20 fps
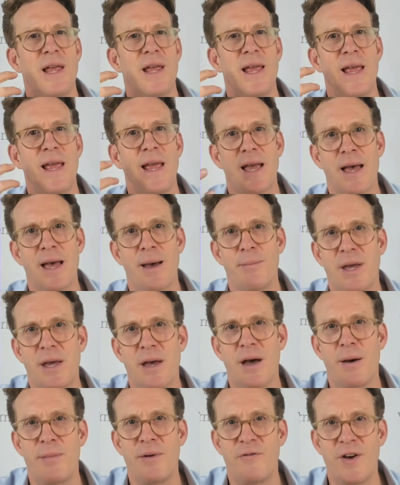it can
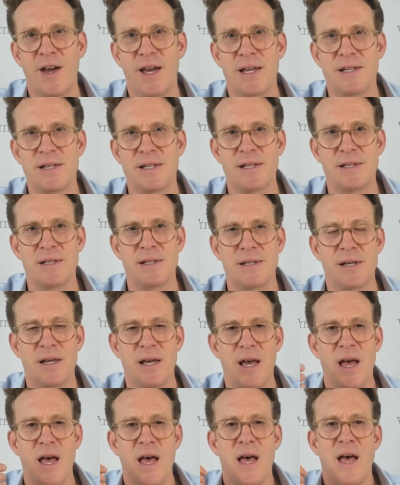become infected.
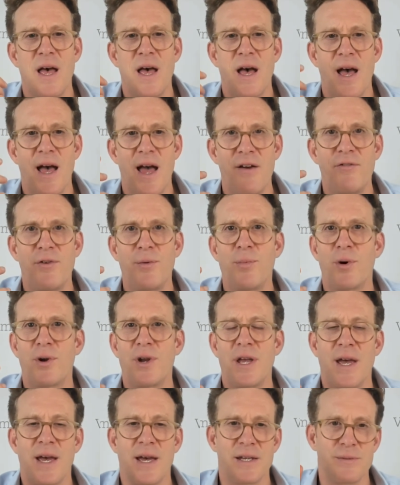
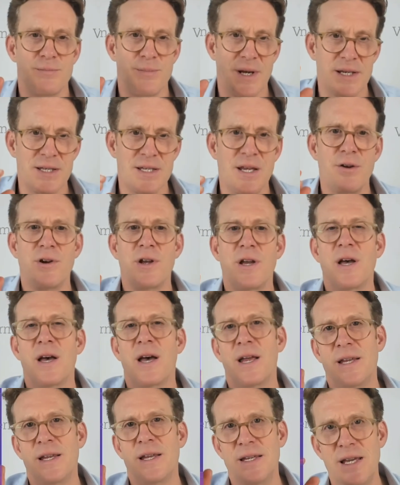Everybody has bacteria
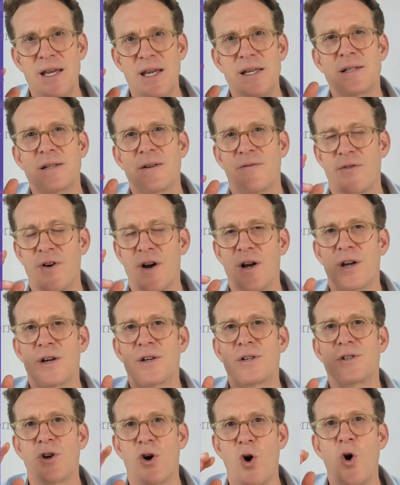and yeast and
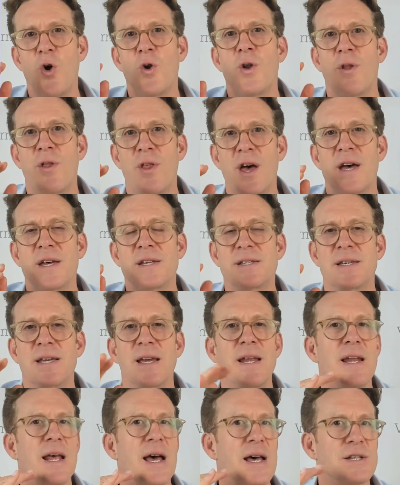fungus on their
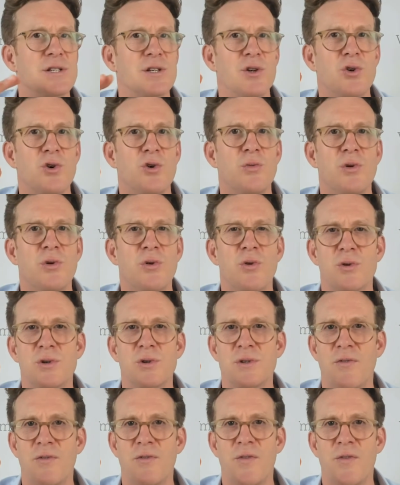skin as a normal
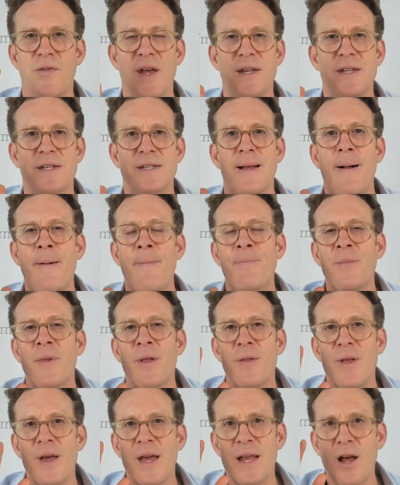course of events.
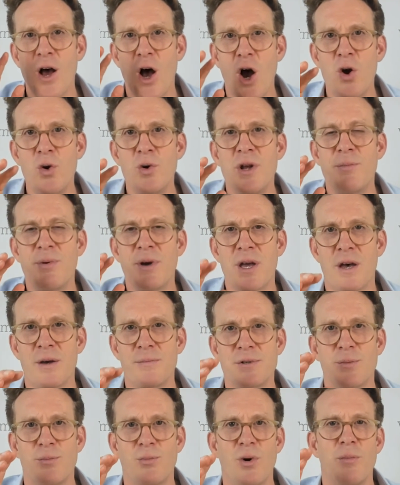It only
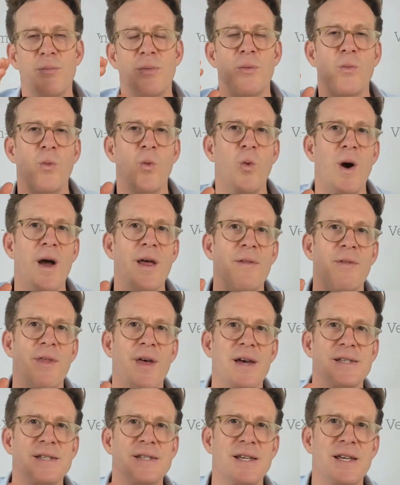becomes a problem when
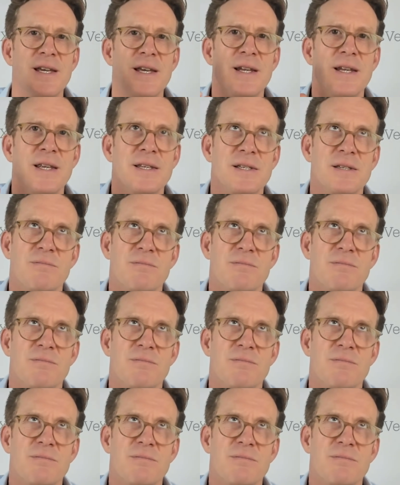that skin is